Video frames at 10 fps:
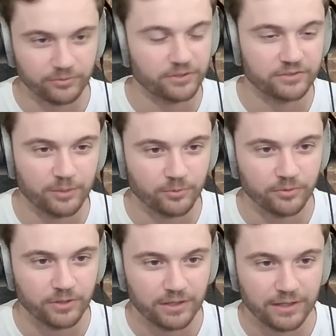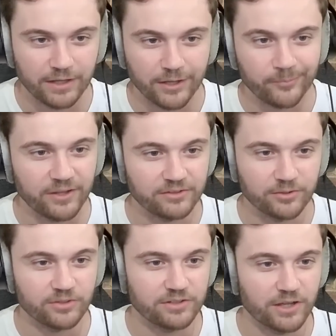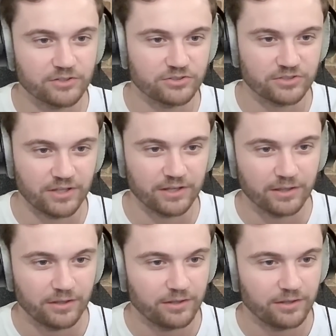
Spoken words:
for example. And so it's not just like,